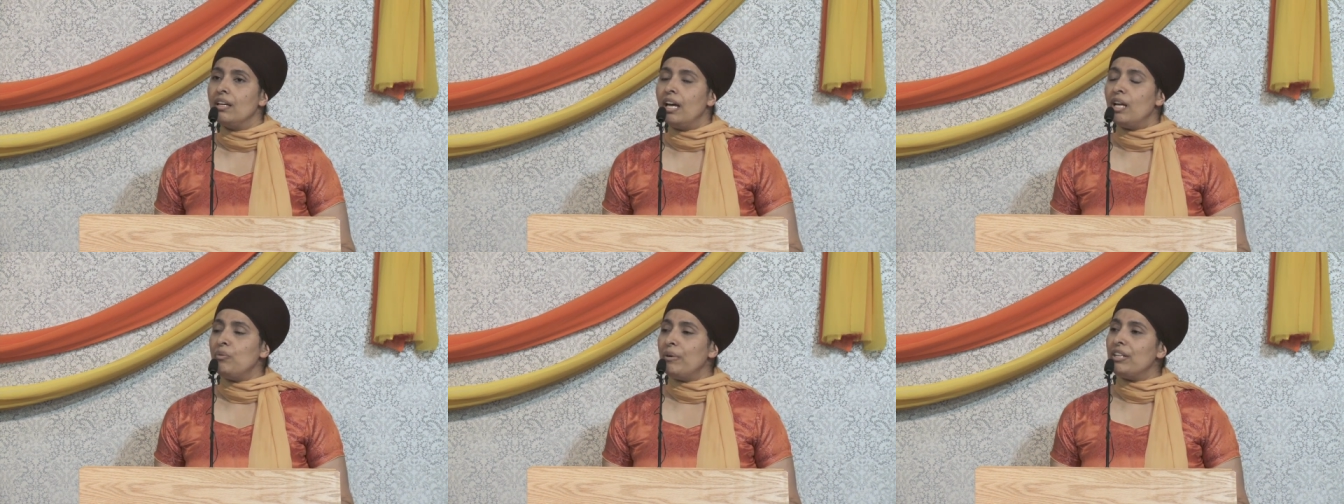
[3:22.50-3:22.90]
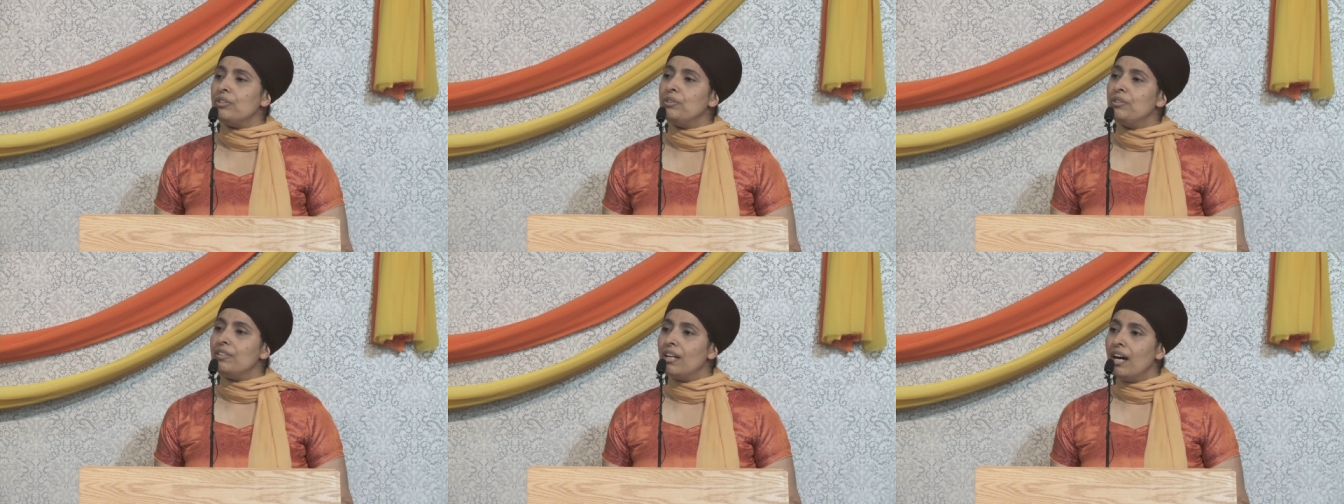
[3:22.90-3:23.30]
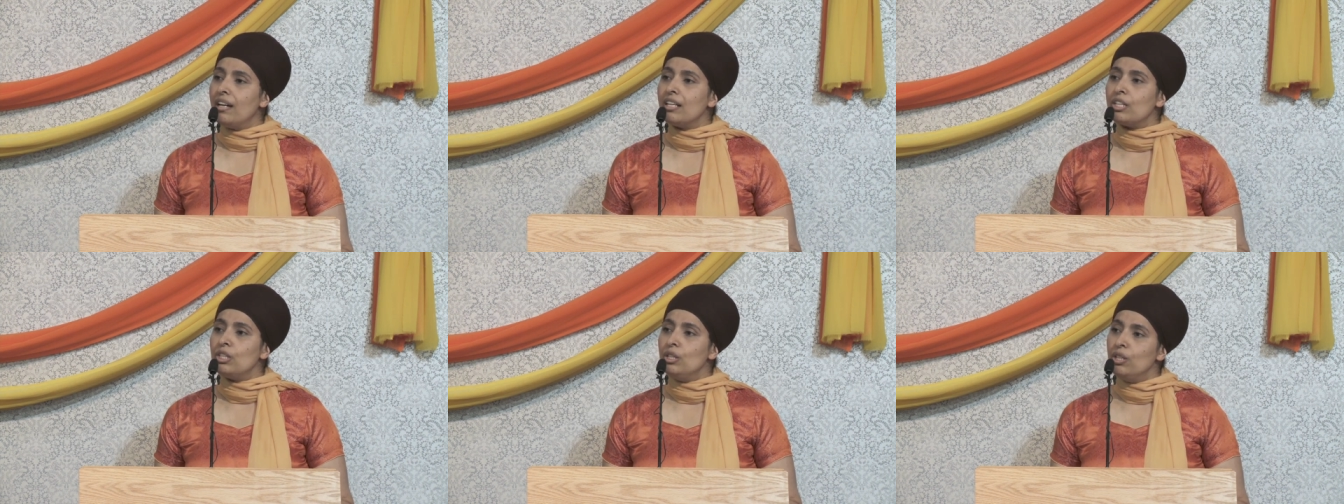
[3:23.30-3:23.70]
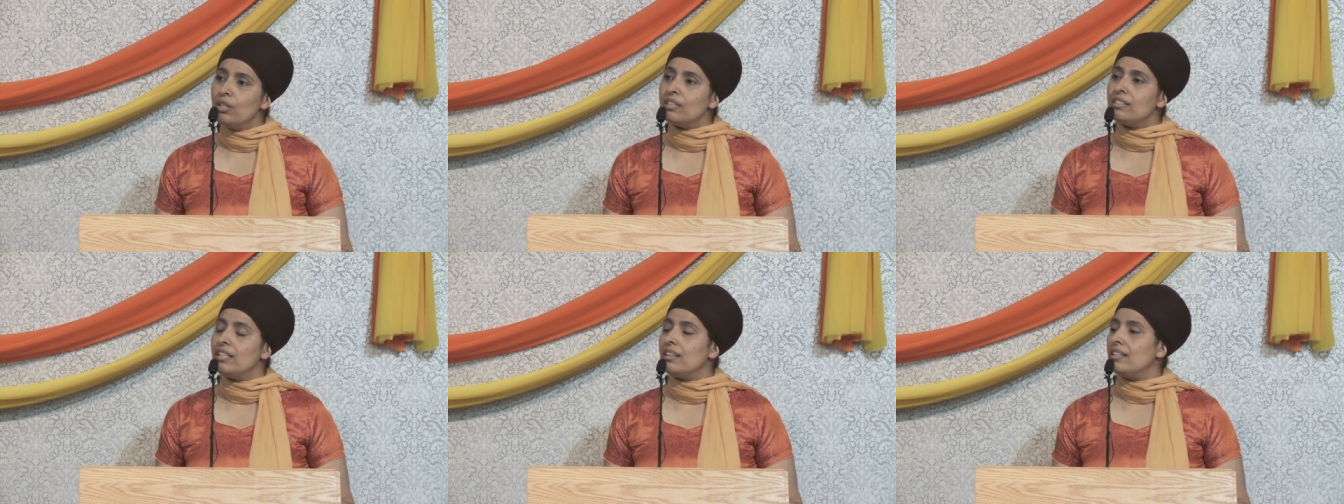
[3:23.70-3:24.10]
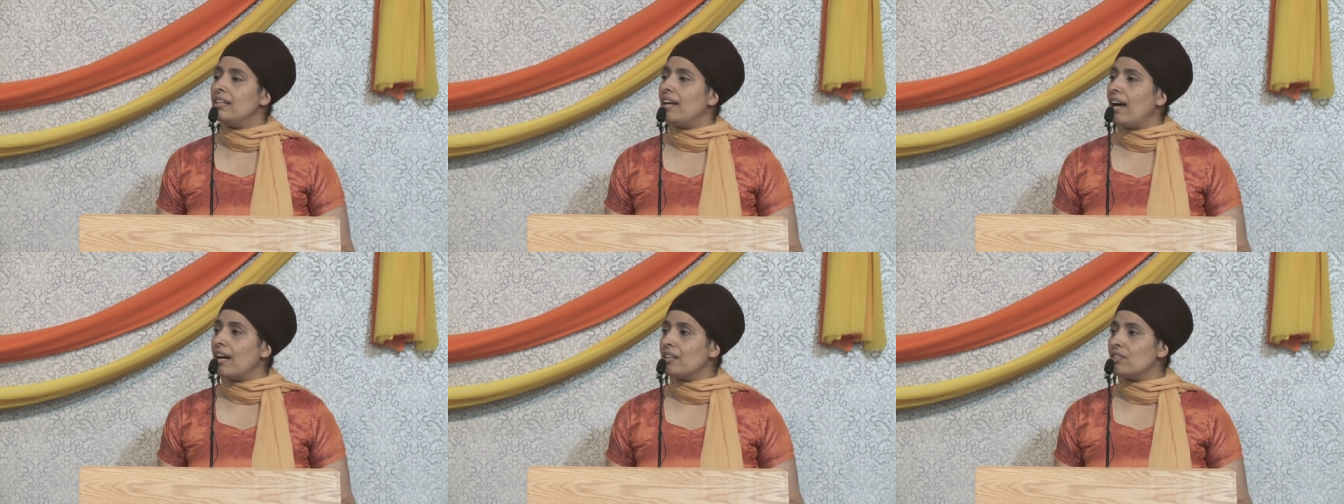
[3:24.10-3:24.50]
And when Guru Nanak looked at the
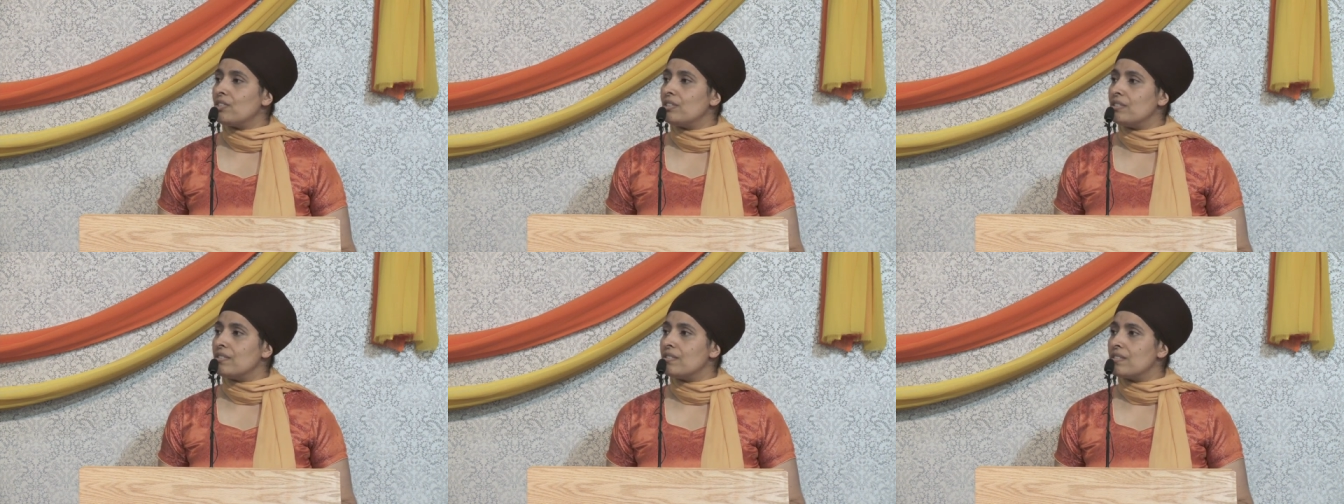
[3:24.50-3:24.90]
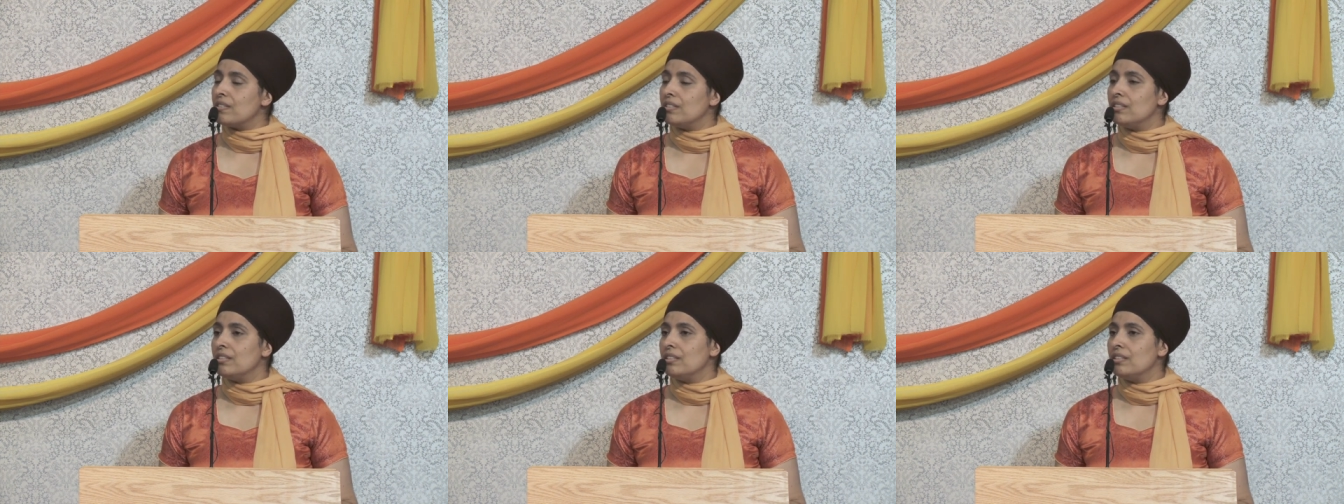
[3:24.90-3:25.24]
actions